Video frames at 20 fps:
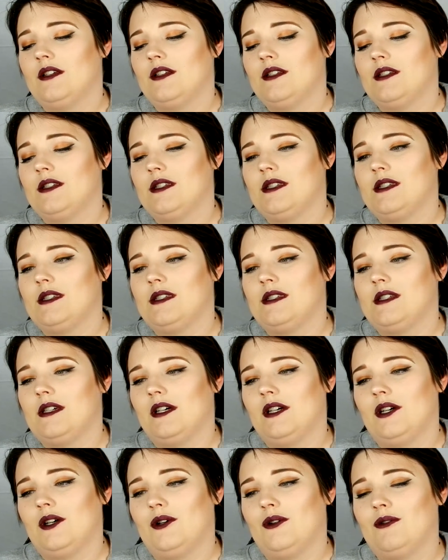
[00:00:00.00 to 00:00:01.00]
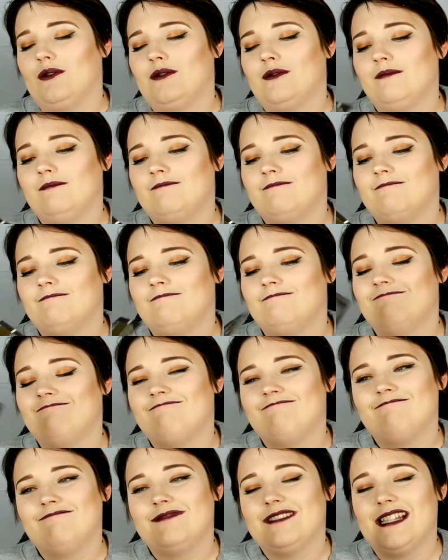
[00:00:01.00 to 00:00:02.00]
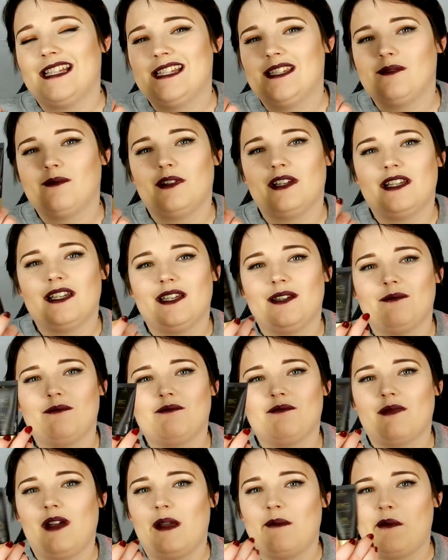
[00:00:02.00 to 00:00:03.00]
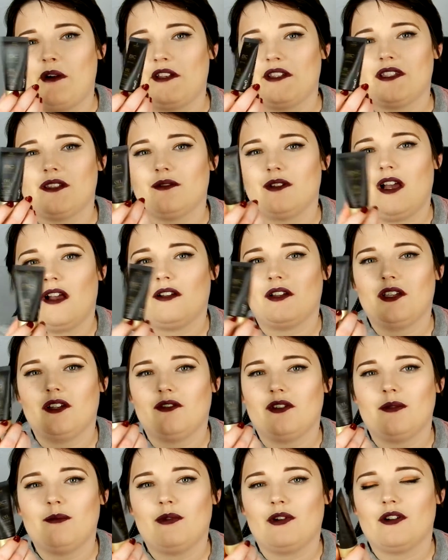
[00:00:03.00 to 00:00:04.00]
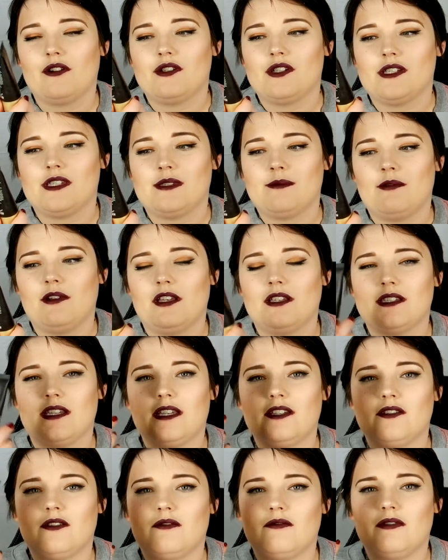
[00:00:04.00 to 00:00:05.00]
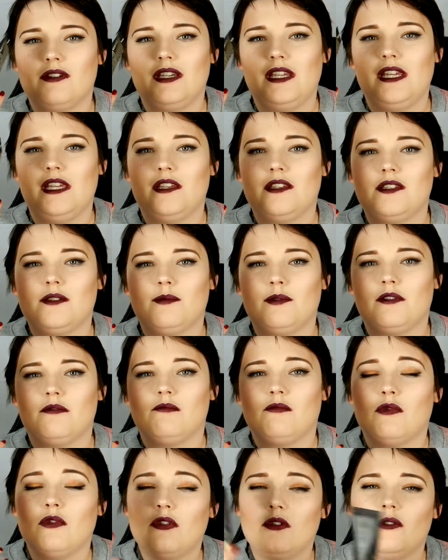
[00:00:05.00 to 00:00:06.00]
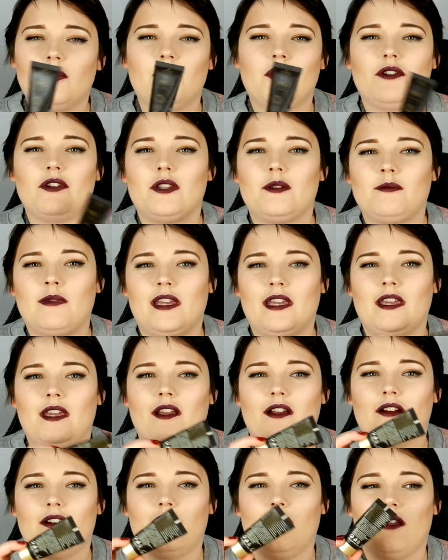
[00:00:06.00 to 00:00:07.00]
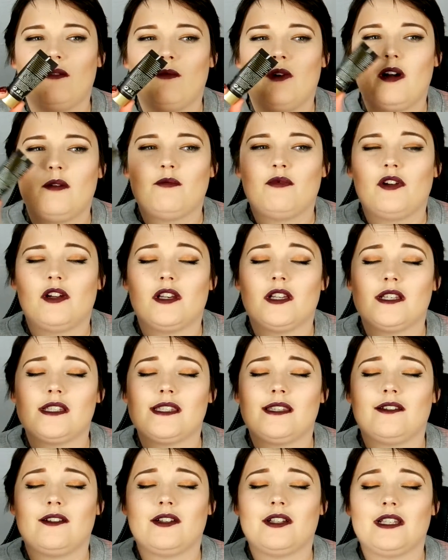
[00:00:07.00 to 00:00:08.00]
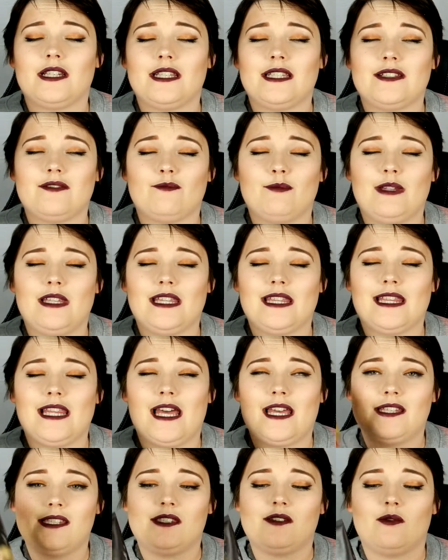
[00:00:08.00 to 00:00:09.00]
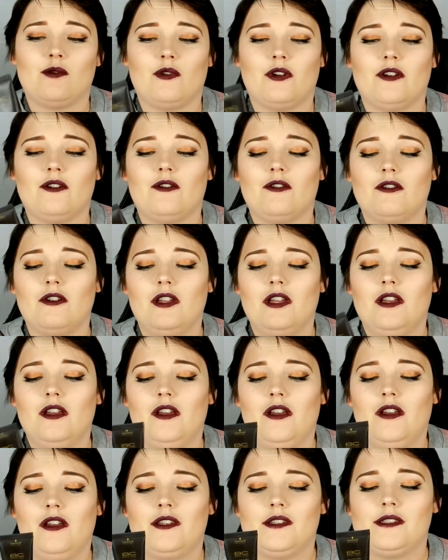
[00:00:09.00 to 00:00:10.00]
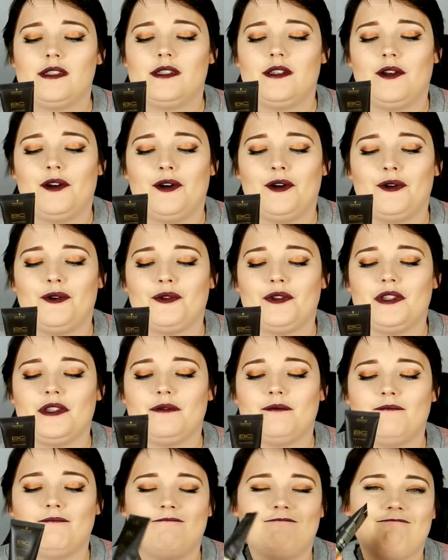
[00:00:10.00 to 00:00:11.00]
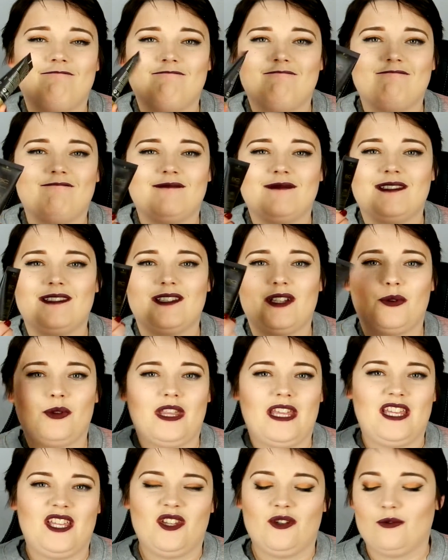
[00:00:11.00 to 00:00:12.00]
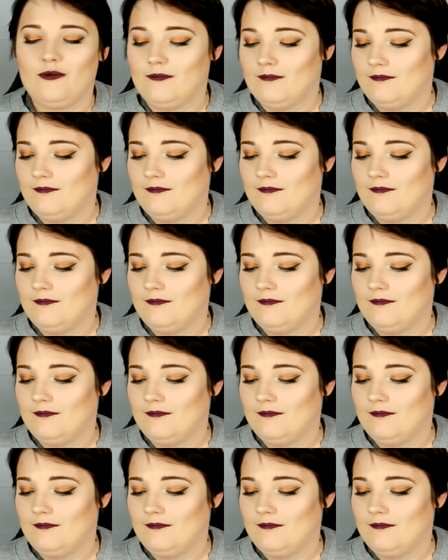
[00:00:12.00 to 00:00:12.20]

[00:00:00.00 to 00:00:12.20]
So this one I'm also not going to repurchase because I don't need to put more oil in my hair. I want products that are going to give me less oil. So no thank you.